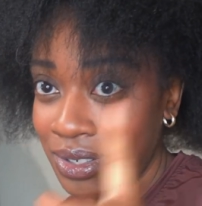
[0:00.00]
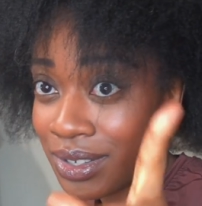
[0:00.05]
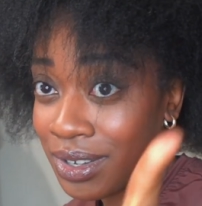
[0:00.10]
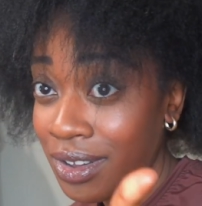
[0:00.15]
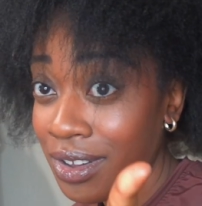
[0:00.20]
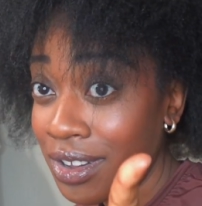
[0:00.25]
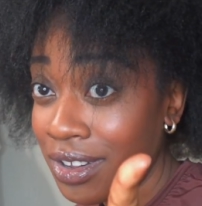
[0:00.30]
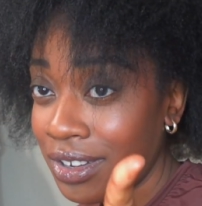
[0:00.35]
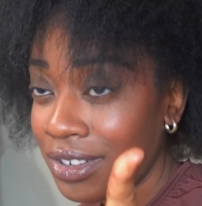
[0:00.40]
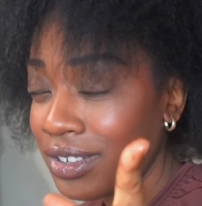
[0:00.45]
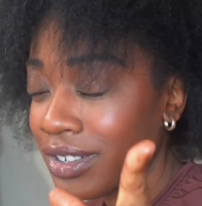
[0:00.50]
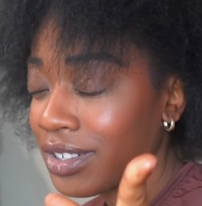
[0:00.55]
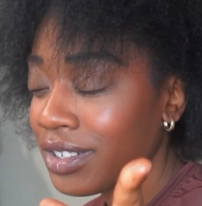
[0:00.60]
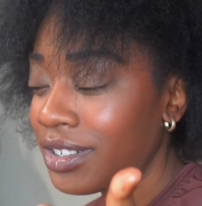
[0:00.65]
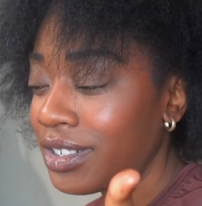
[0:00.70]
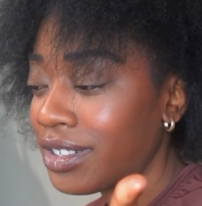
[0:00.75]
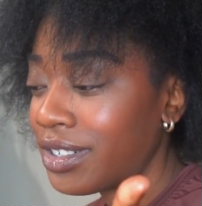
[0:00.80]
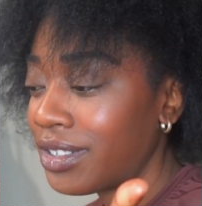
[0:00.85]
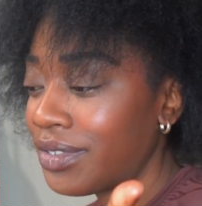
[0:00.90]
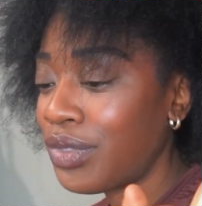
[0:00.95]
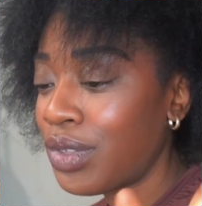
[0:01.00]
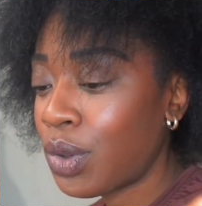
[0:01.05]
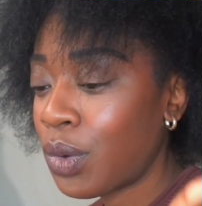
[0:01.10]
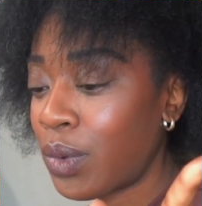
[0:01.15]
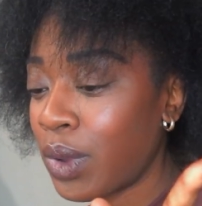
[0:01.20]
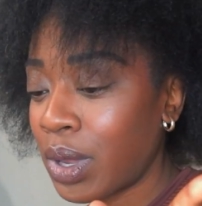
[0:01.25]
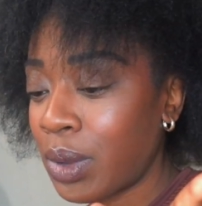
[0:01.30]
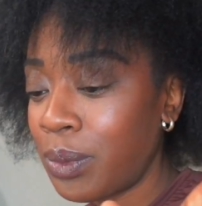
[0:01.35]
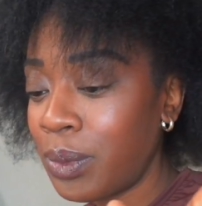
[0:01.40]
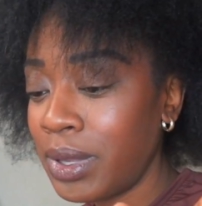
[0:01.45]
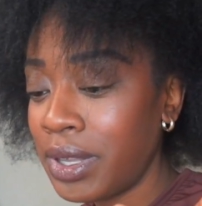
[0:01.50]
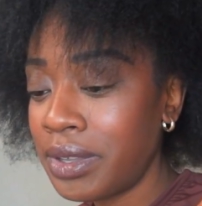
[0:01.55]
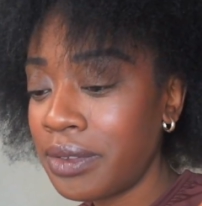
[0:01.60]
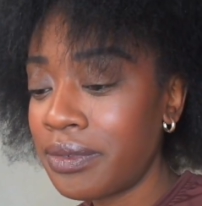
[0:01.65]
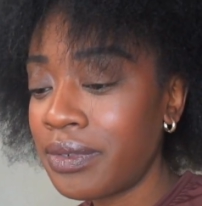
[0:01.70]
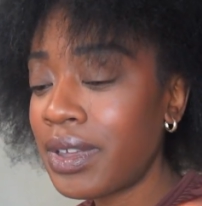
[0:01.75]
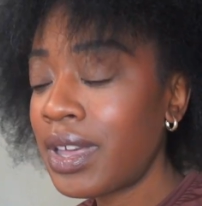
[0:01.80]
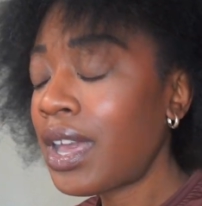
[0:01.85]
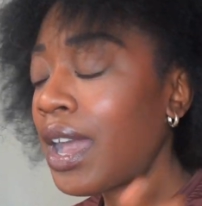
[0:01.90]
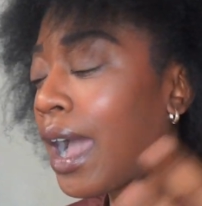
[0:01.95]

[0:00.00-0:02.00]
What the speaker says: conquer the quick weave.